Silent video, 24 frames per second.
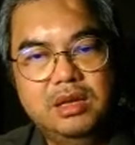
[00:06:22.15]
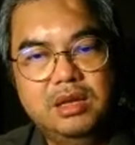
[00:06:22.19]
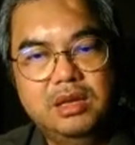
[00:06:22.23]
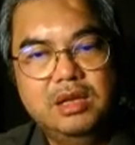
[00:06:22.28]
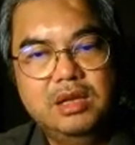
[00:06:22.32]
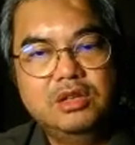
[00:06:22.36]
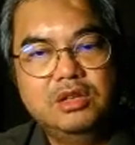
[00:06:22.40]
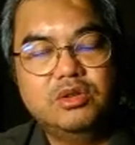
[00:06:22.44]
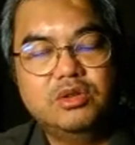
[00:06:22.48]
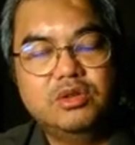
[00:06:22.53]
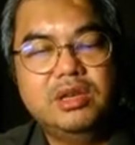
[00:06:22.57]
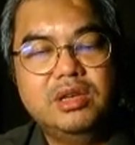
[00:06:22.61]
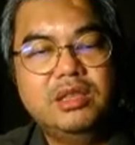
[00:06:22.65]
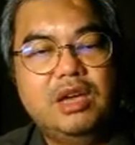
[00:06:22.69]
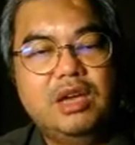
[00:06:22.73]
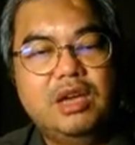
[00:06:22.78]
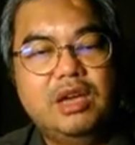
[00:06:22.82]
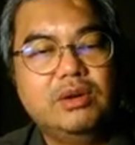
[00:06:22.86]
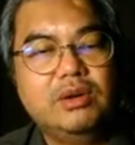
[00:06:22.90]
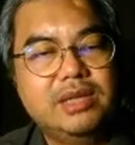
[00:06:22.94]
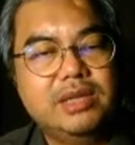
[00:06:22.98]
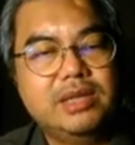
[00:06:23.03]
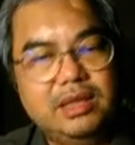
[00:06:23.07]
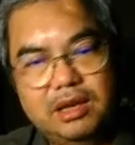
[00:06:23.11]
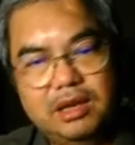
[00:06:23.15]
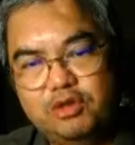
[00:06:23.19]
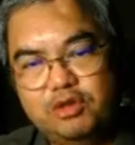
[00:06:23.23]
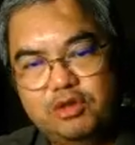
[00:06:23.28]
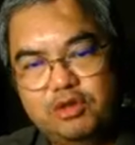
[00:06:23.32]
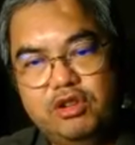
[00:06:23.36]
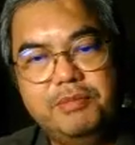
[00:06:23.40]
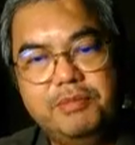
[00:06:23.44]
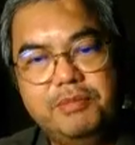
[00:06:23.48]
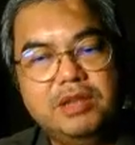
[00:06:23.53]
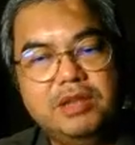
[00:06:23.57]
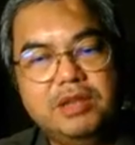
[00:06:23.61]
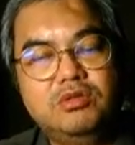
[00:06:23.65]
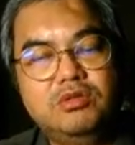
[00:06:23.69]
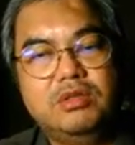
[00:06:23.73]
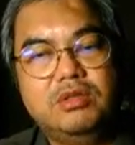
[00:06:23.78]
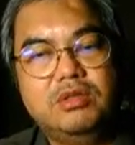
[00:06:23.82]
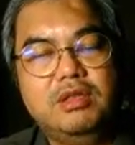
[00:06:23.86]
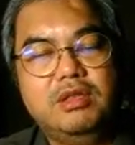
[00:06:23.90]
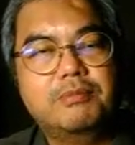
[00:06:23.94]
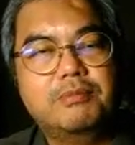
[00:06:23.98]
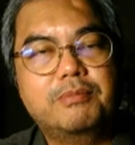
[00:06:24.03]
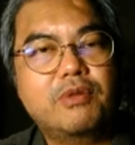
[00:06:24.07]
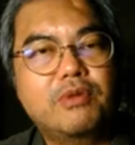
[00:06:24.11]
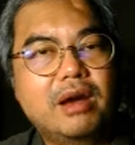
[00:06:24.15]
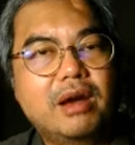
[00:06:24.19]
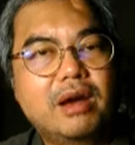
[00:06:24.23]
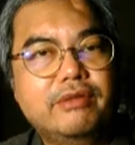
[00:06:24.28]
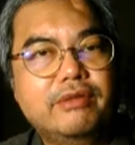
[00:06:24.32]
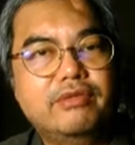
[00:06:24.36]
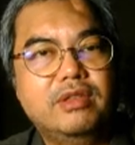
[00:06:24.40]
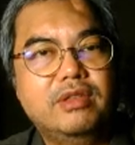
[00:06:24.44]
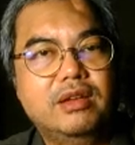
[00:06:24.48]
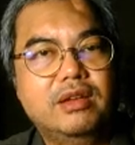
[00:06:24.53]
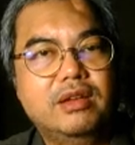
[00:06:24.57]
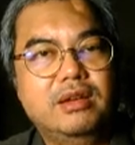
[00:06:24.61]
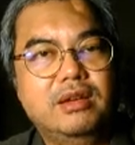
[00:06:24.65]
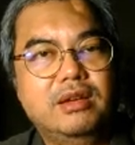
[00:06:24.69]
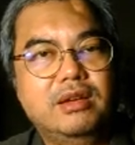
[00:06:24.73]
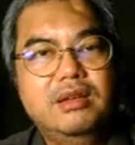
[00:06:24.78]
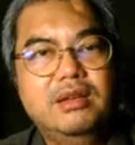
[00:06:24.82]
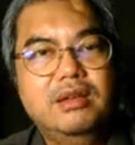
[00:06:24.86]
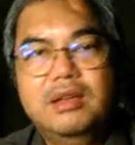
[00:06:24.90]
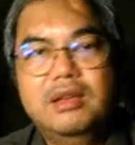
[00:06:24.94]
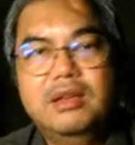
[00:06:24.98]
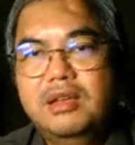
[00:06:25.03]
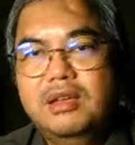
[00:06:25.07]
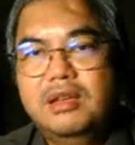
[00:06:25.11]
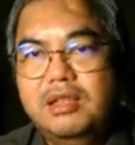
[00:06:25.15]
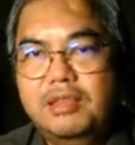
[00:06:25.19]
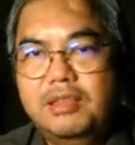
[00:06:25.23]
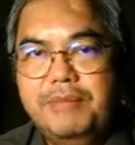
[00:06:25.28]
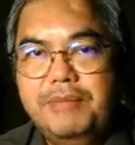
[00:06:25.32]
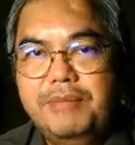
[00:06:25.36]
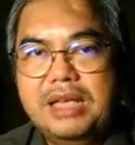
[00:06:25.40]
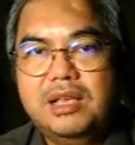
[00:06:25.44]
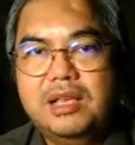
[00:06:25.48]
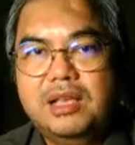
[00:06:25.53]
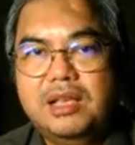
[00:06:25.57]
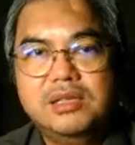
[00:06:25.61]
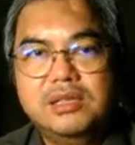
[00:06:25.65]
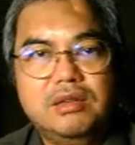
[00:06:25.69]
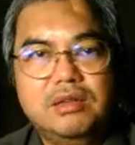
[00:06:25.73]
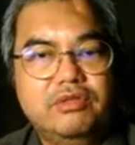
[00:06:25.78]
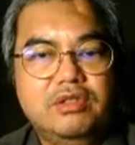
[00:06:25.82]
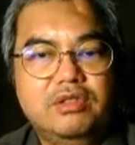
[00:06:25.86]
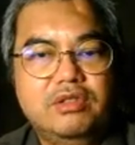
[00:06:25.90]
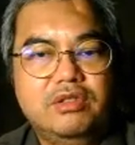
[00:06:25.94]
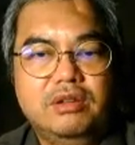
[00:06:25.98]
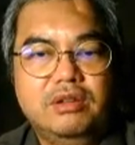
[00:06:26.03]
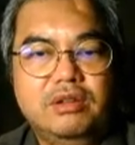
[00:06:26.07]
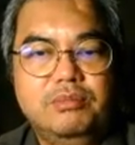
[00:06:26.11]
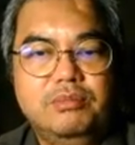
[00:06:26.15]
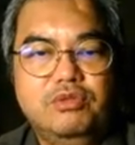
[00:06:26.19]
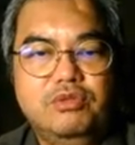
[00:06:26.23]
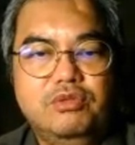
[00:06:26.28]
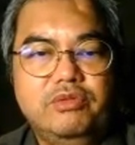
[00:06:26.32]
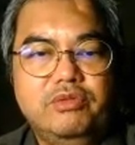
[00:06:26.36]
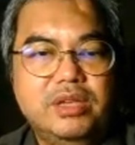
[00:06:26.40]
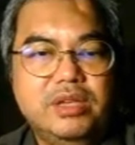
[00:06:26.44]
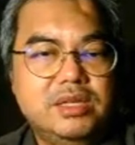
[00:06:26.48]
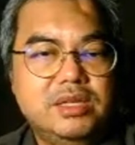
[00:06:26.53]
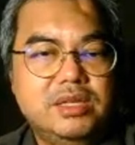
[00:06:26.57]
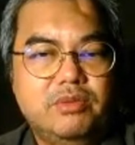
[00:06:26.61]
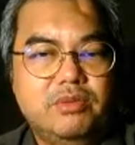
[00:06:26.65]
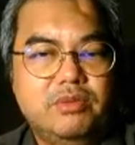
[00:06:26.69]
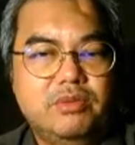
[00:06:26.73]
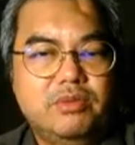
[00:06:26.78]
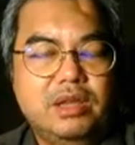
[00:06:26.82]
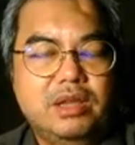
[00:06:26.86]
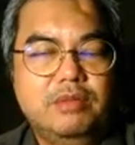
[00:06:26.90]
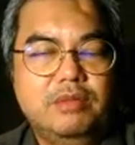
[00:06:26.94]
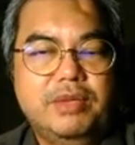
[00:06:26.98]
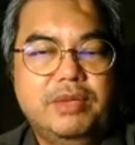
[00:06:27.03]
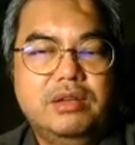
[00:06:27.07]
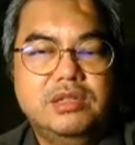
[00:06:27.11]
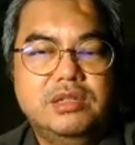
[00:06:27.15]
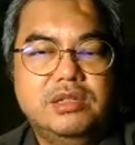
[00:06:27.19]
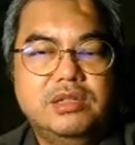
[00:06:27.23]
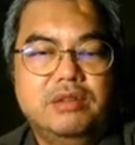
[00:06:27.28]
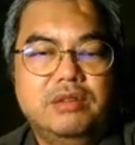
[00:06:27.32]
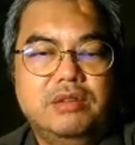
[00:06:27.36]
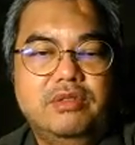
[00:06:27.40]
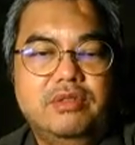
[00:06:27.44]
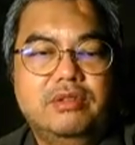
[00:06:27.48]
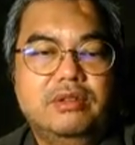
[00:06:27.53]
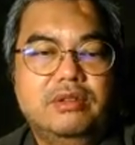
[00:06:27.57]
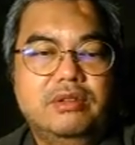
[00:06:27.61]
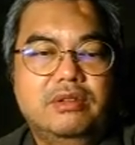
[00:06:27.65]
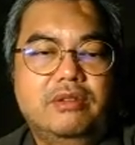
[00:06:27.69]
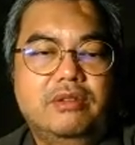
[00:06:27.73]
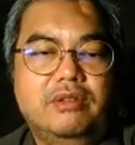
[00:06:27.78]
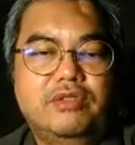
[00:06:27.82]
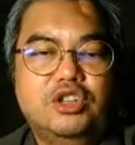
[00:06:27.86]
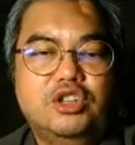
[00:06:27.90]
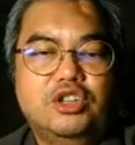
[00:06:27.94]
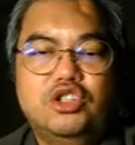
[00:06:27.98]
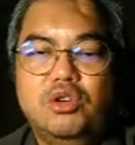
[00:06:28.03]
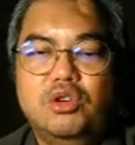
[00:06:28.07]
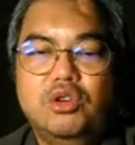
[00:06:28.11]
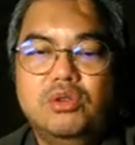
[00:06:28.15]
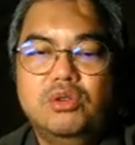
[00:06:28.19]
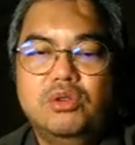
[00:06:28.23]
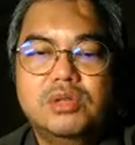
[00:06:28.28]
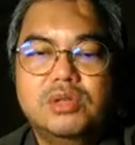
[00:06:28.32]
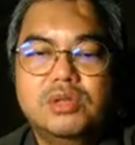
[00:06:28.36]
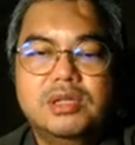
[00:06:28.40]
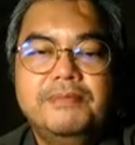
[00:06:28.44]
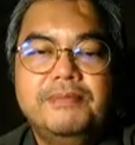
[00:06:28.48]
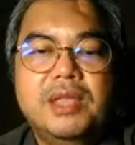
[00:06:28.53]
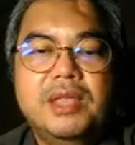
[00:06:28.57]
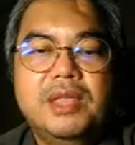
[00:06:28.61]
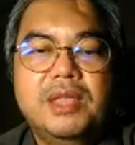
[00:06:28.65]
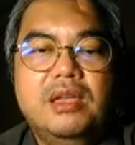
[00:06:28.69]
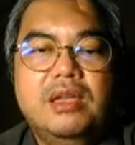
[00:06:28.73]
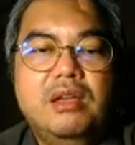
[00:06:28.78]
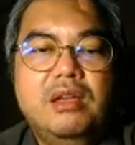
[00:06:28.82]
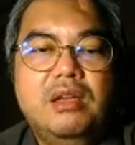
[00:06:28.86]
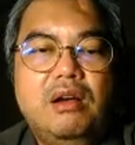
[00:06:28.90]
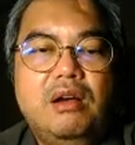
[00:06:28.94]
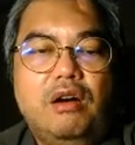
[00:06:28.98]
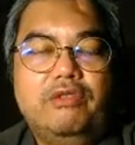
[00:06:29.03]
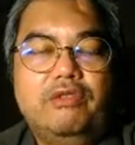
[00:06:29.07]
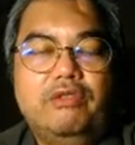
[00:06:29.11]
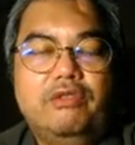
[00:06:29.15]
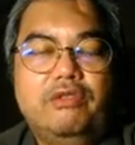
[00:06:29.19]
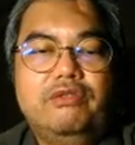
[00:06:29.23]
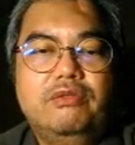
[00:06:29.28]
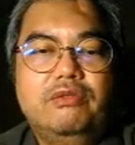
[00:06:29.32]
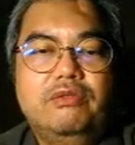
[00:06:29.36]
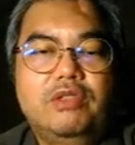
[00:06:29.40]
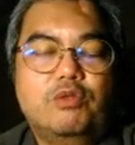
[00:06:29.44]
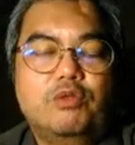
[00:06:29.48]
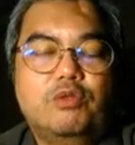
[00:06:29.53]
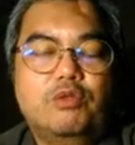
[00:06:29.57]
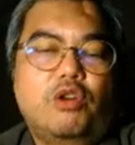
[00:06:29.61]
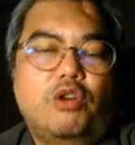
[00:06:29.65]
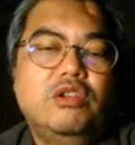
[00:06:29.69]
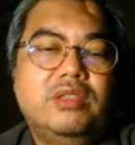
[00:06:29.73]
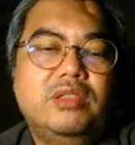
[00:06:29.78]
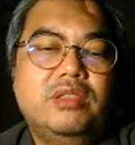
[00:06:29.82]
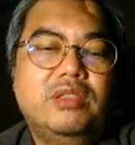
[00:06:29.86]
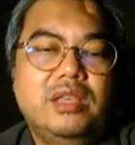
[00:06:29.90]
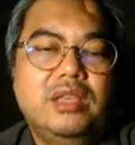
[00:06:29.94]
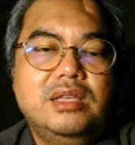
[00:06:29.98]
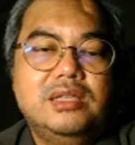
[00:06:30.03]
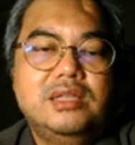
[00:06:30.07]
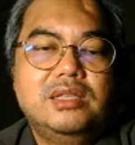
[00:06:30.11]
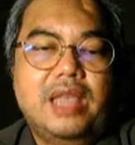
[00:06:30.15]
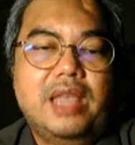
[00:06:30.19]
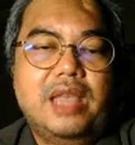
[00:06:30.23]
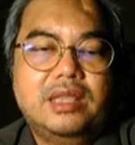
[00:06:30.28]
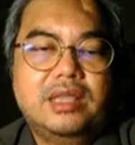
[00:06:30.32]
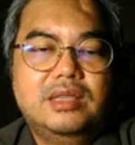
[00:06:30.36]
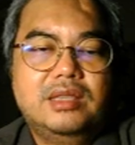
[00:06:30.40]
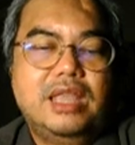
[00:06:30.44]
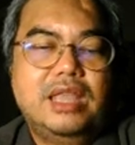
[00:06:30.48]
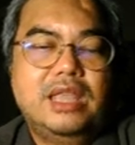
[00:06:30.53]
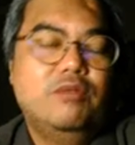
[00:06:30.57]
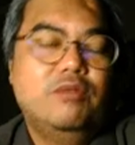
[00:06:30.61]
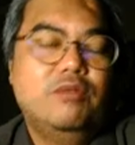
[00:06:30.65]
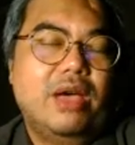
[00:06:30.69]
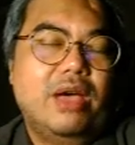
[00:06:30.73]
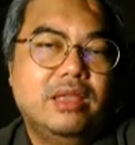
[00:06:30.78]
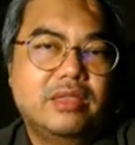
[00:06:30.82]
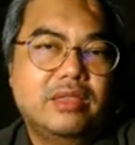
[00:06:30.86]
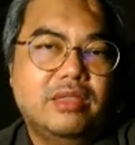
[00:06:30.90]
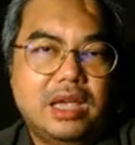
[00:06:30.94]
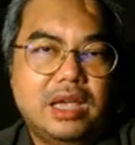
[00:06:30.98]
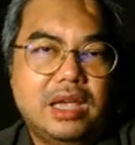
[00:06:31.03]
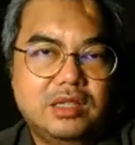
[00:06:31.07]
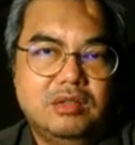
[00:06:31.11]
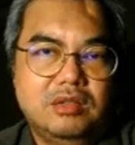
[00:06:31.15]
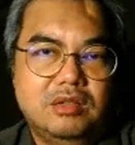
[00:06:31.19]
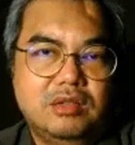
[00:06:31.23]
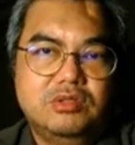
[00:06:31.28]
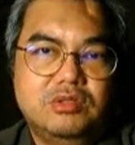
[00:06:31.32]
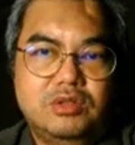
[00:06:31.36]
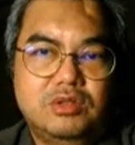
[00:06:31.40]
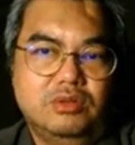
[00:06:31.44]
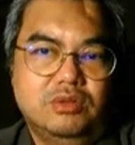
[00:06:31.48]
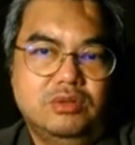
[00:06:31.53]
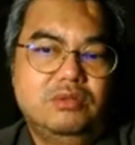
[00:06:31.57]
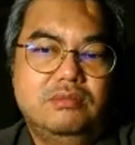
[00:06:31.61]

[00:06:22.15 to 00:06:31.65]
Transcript: So here there was an agreement to deprive the makers of the movies, right, the makers of the shows, of the royalties that they were entitled to.